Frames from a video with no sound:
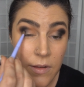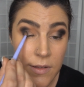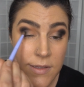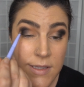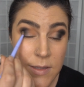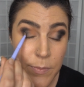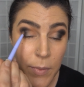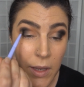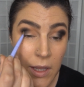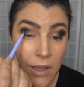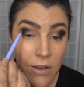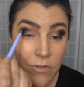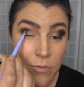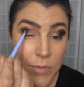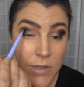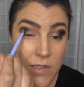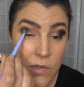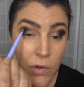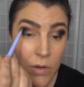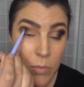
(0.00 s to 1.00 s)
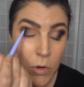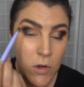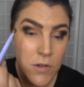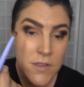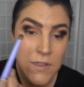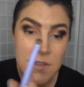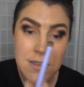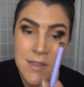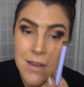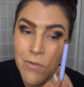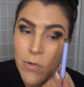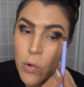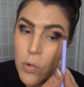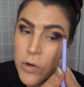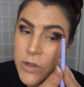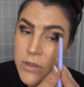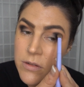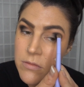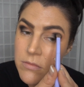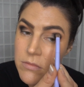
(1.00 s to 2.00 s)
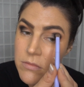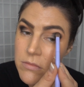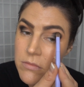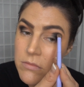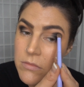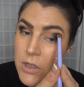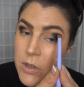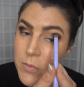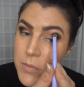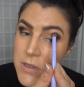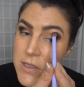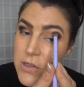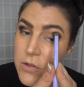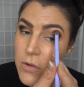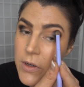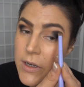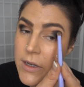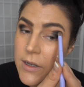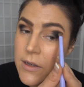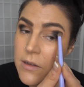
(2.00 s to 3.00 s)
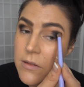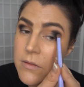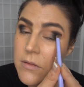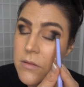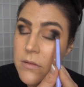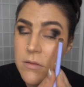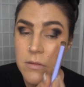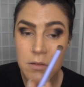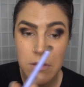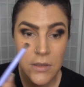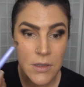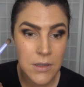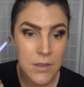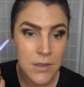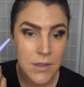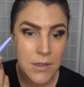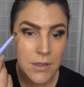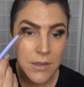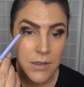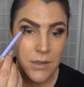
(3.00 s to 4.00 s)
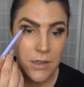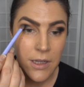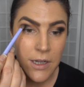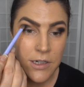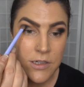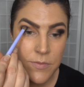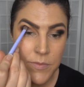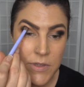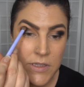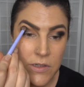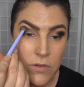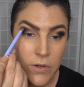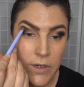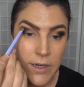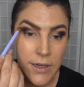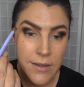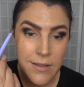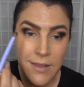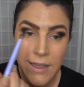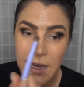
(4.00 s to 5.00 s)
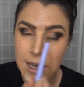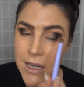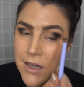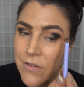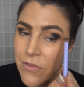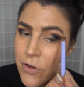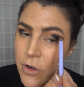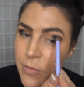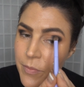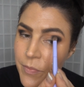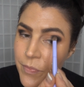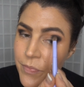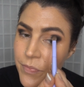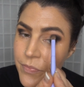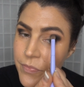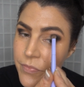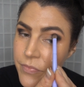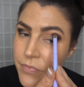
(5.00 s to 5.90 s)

speaking of mystery boxes, I've ordered a mystery, large mystery thingy from